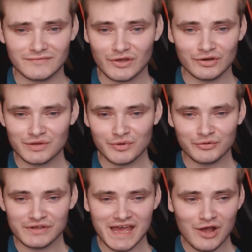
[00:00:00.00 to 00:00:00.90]

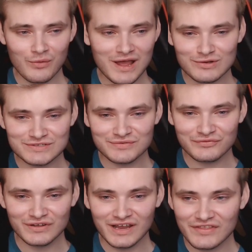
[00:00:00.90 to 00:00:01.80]
honeymoon getaway or
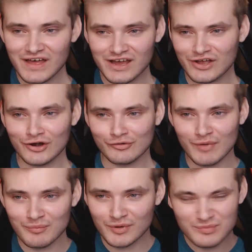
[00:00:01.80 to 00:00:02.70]
something like that. I can't
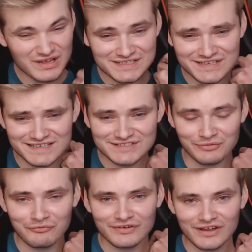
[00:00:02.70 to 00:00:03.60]
remember, but it's
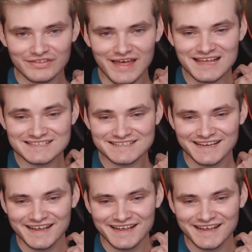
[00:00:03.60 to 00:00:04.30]
something like that.